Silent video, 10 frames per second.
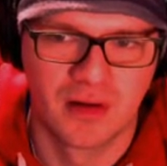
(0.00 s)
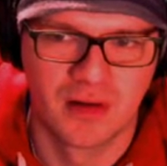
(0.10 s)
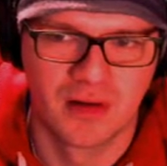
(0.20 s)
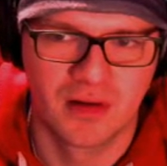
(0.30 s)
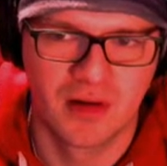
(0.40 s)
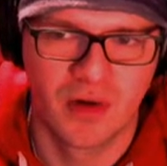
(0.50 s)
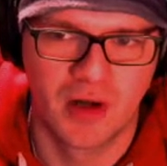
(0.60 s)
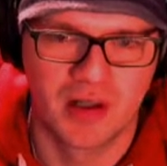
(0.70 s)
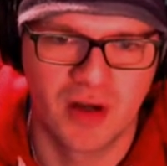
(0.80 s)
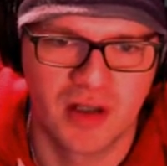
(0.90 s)
Don't know why I
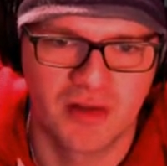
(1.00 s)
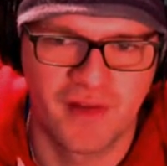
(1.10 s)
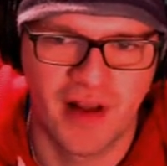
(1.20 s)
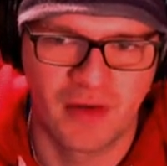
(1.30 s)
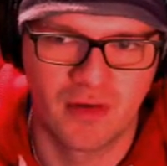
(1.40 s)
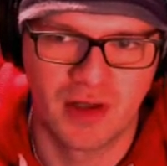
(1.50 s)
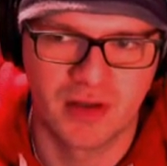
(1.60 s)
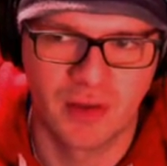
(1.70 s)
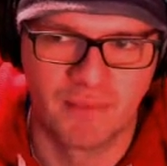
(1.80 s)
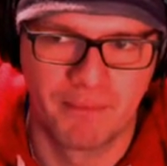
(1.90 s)
decided to flat call this
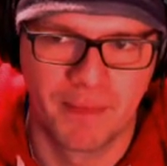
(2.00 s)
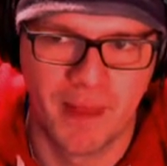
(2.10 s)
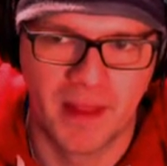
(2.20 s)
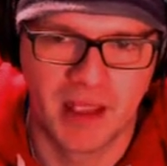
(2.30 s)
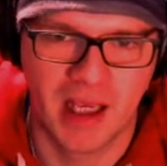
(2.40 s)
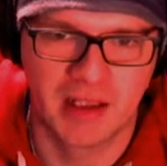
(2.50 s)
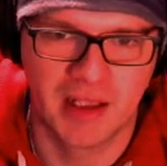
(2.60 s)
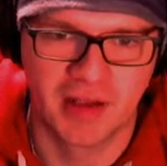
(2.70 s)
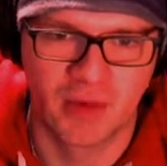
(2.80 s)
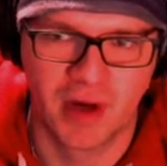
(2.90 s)
one and get
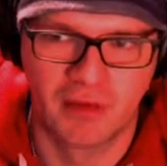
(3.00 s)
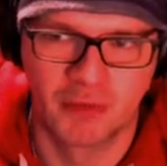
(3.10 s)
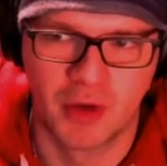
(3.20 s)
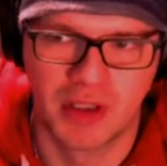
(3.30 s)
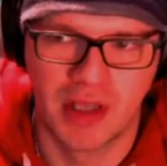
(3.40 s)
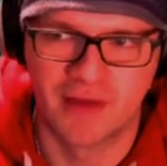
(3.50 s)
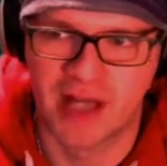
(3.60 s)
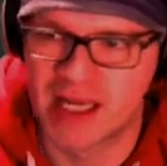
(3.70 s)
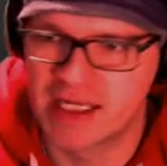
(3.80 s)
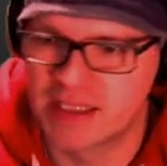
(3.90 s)
another one. I'd probably because I have an ace in